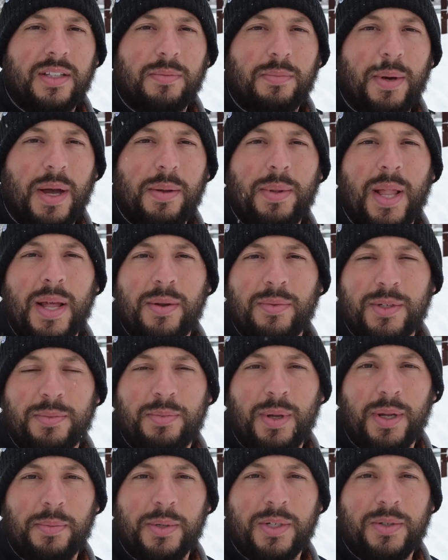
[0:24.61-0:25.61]
The pipeline was
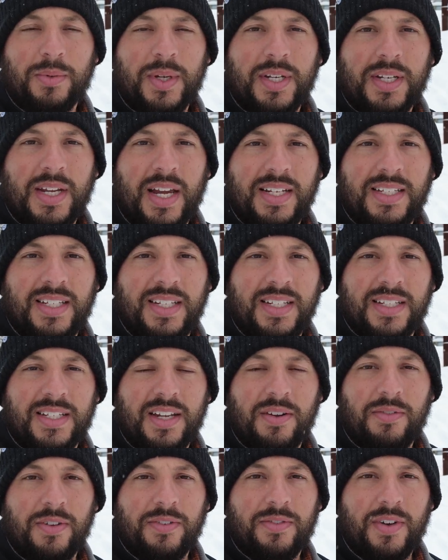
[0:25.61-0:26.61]
built between
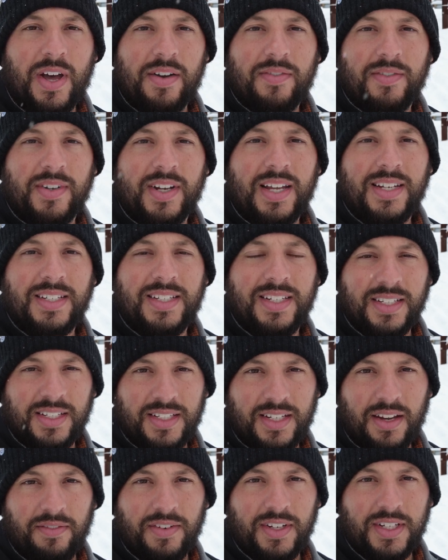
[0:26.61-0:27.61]
1975 and
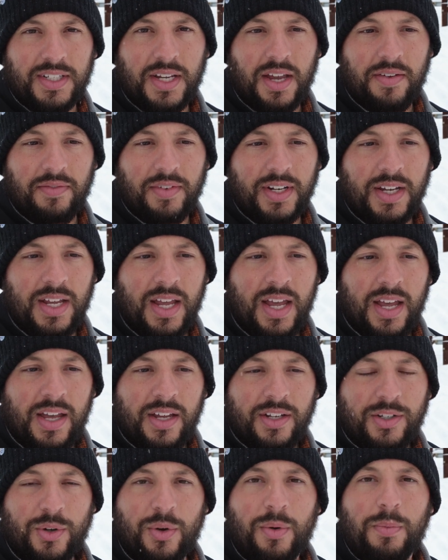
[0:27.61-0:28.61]
1977,
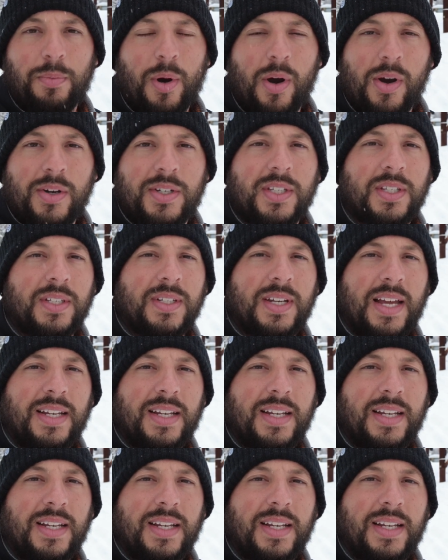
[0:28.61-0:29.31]
doing parts of the